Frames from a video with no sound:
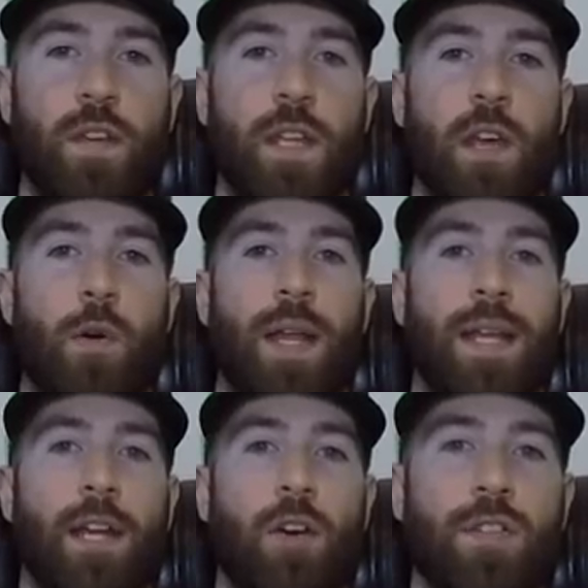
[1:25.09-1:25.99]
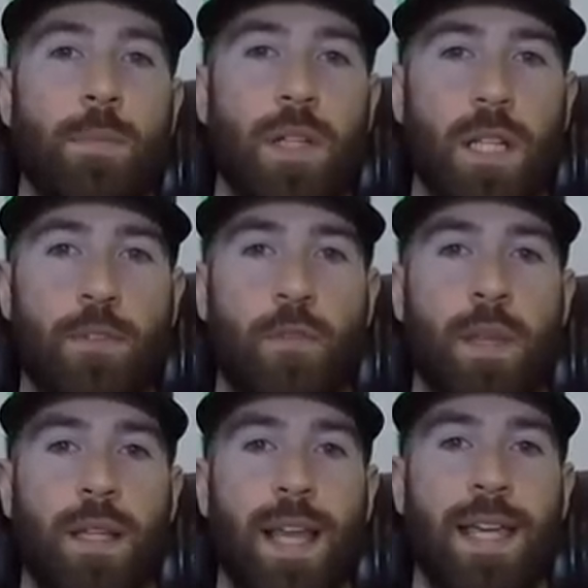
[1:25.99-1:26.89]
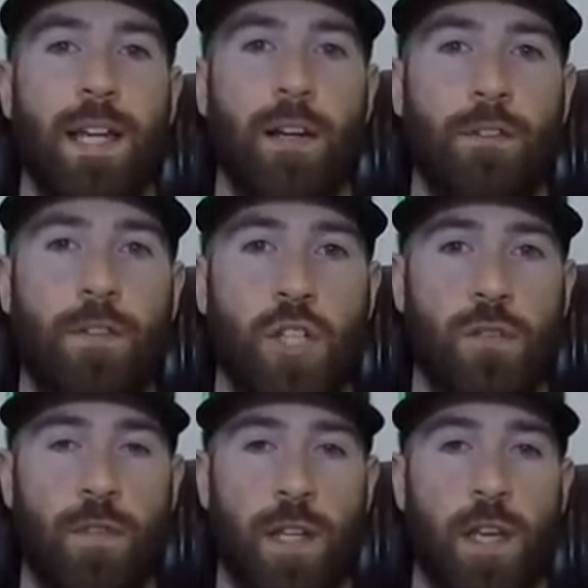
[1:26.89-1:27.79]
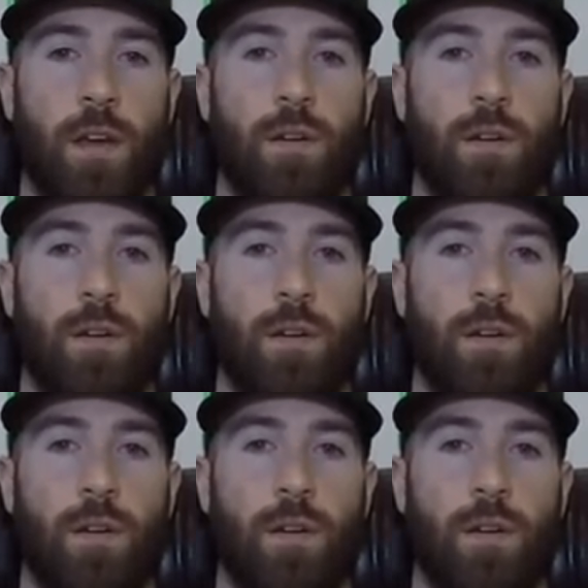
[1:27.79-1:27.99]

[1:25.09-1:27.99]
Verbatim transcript: video, and here are some clips from the Lake Erie fishing video.